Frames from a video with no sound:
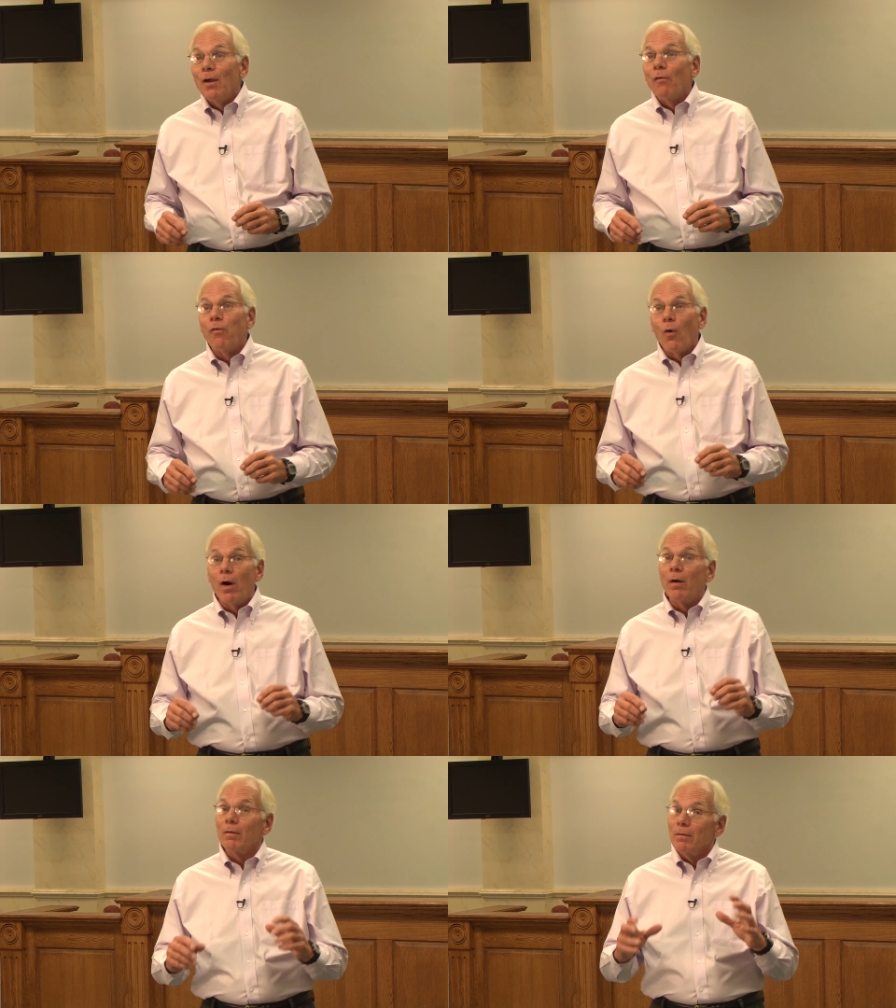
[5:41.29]

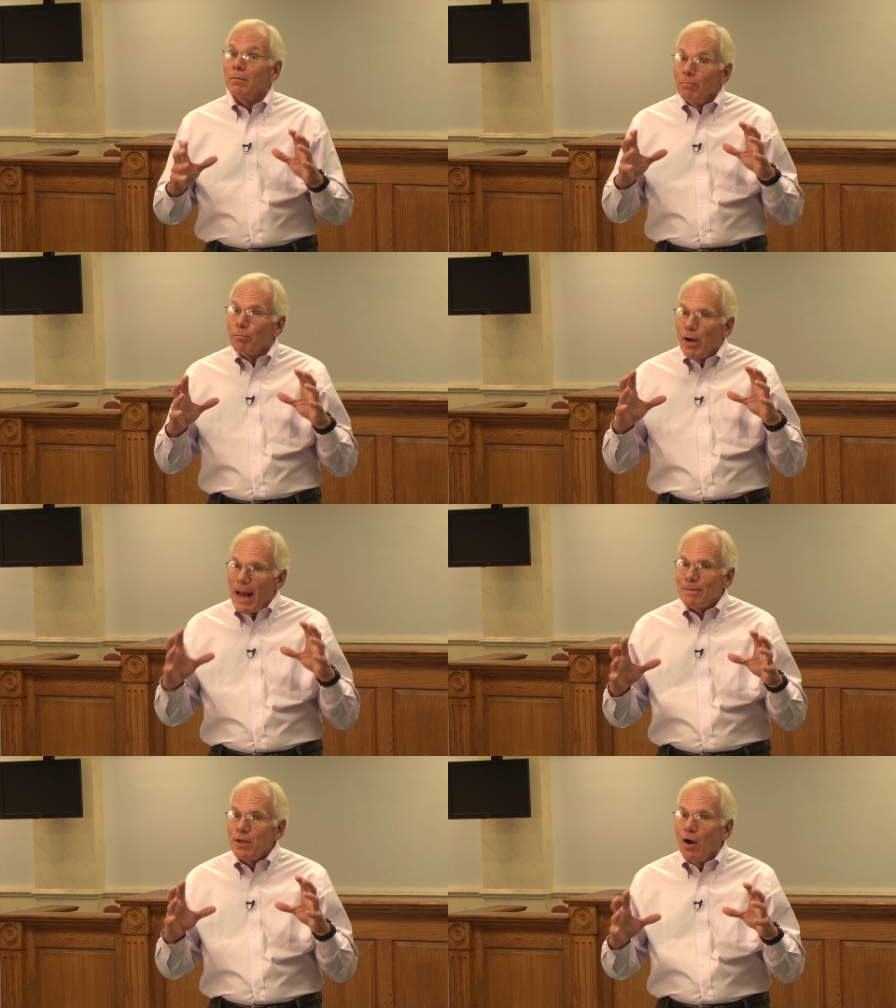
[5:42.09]
for
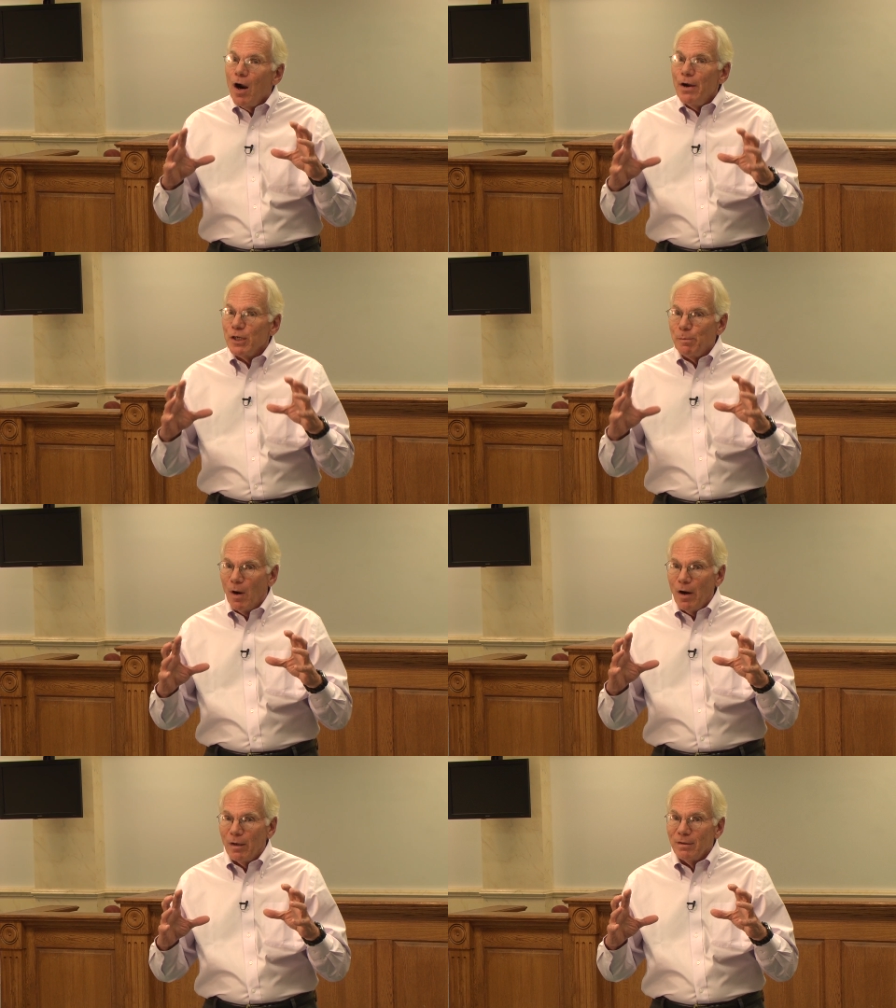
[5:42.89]
perhaps the hardest
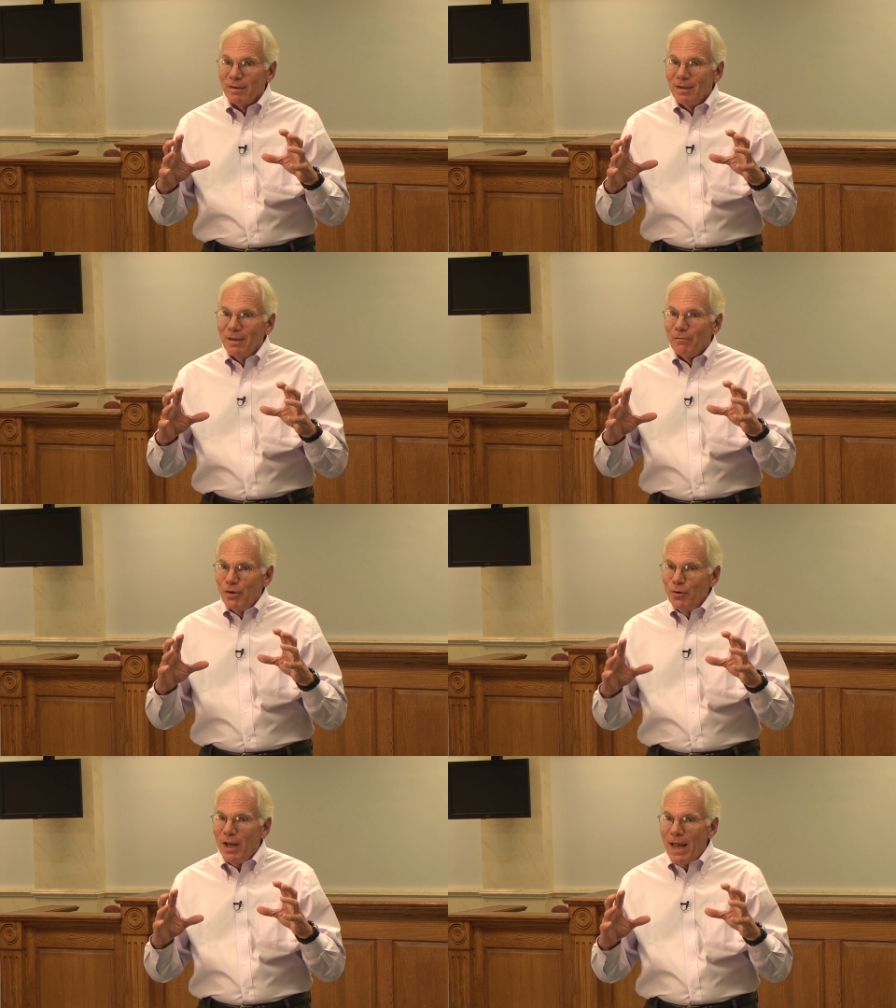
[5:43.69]
part for
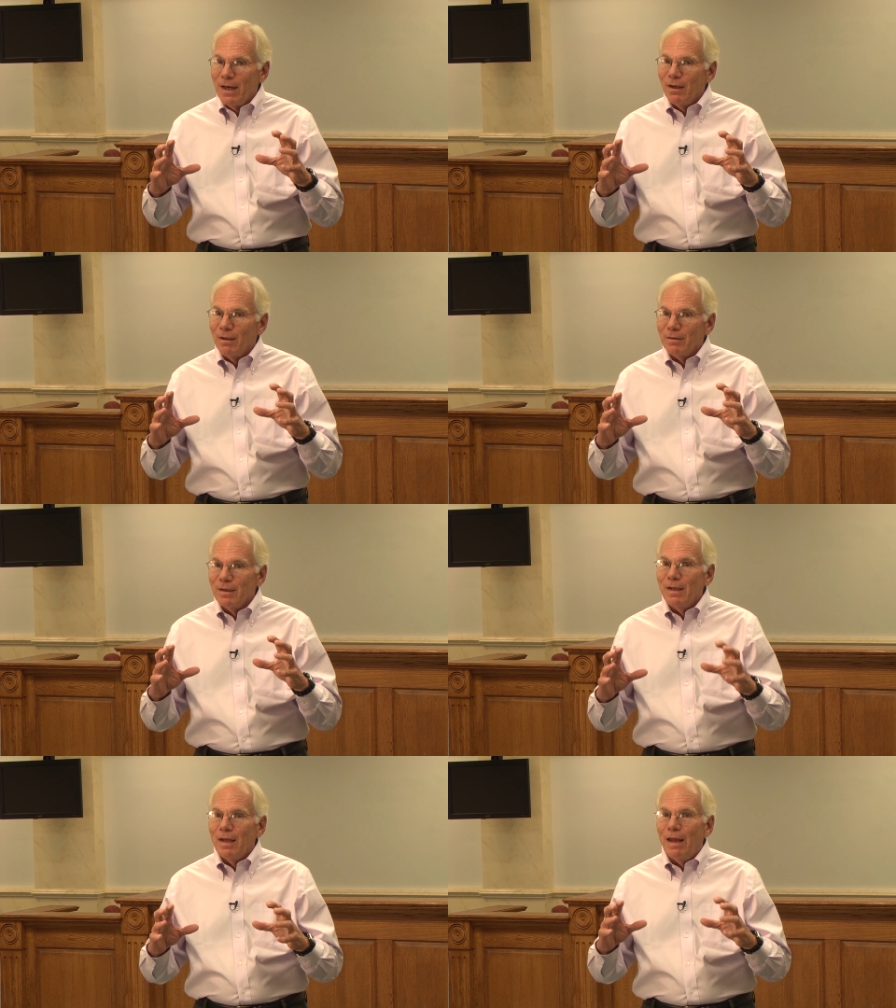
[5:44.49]
you to handle,
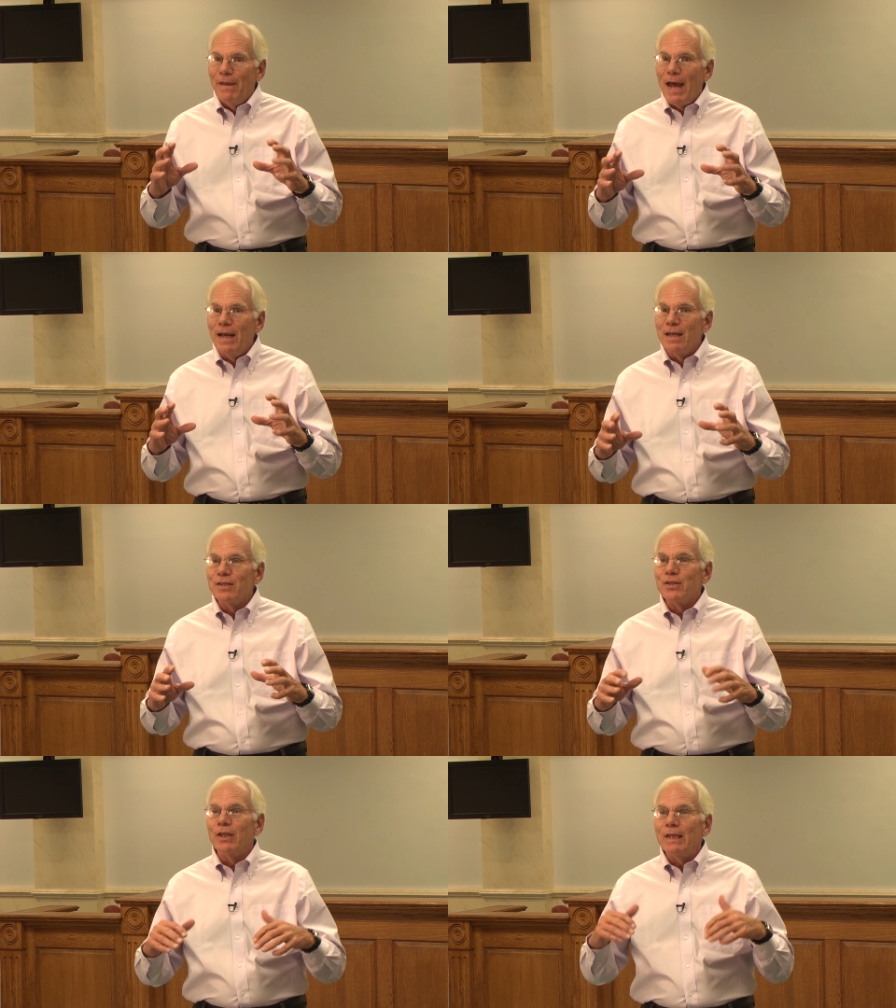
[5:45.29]
and that
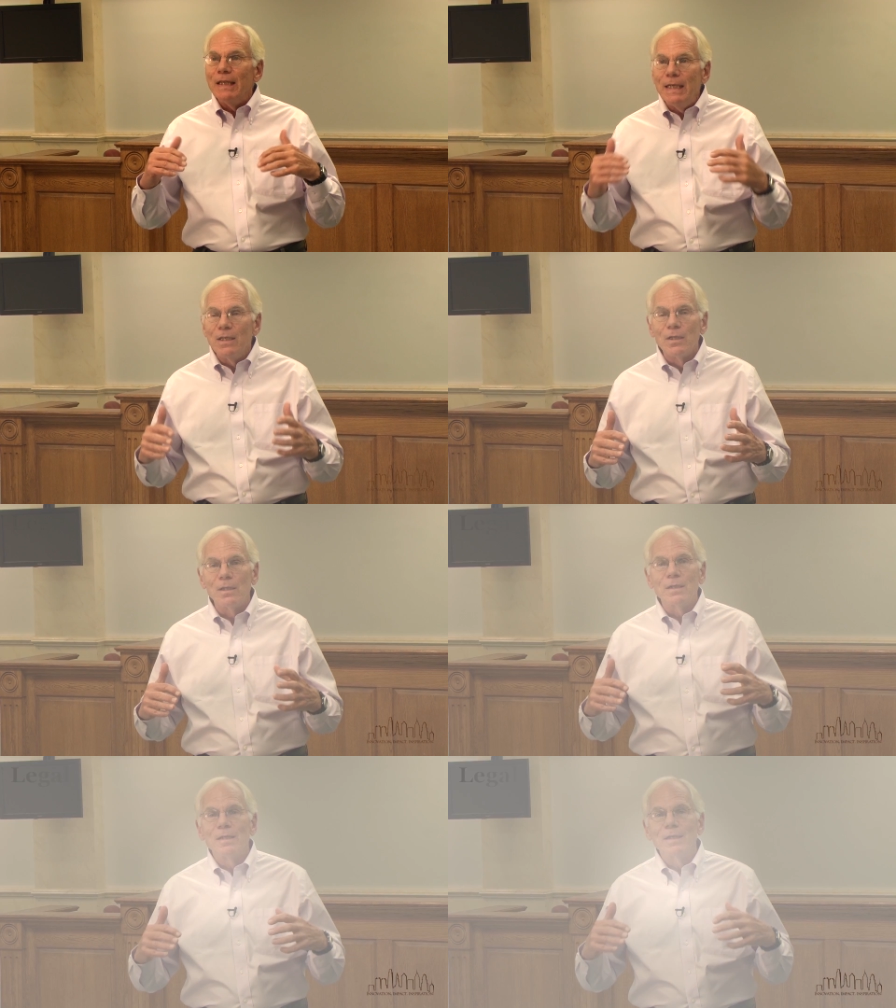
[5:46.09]
is the legal